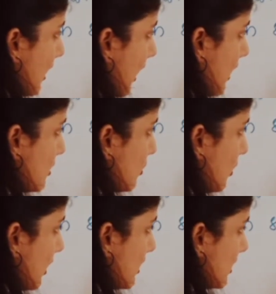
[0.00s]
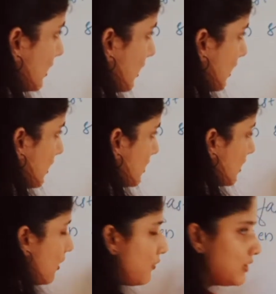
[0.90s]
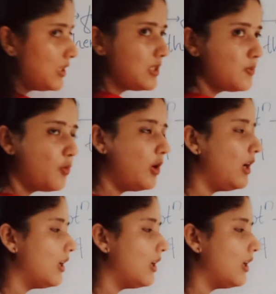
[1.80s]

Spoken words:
As soon as the surface is full,